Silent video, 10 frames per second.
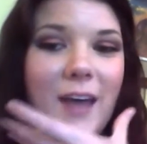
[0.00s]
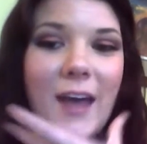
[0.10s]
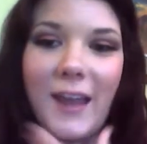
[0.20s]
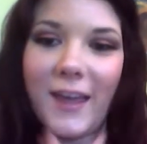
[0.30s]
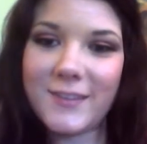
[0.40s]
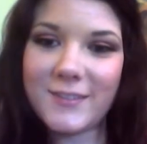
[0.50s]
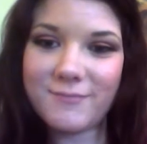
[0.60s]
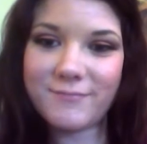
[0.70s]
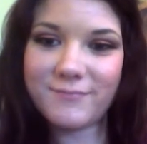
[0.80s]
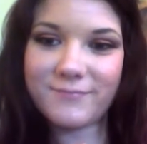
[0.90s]
highlight.
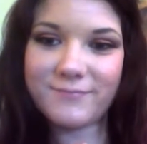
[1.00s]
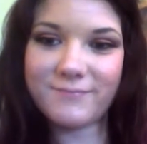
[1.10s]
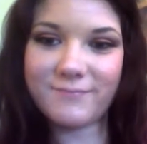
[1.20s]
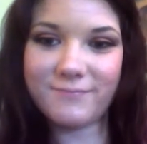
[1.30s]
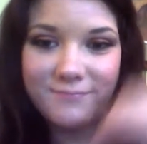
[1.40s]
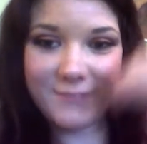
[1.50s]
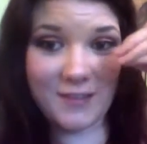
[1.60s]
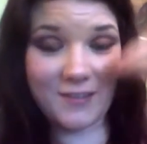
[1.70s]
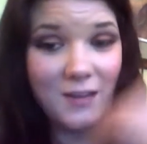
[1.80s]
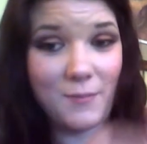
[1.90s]

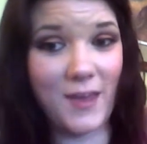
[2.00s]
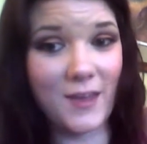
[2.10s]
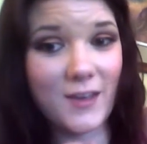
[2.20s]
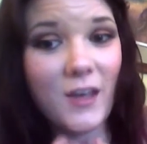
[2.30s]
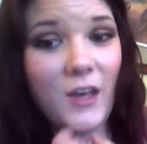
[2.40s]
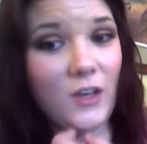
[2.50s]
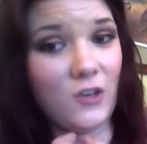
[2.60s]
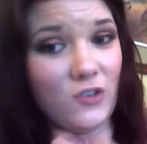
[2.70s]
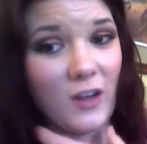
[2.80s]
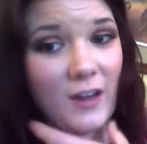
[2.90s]
It's going to make
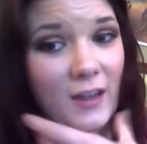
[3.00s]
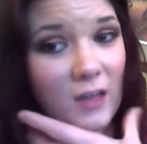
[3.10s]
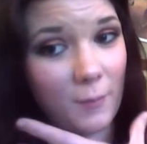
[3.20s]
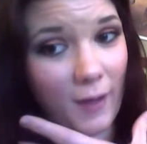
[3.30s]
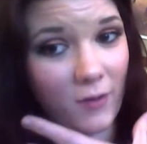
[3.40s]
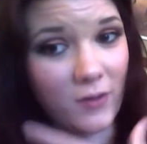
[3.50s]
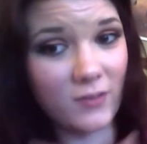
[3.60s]
your jawline come out. It's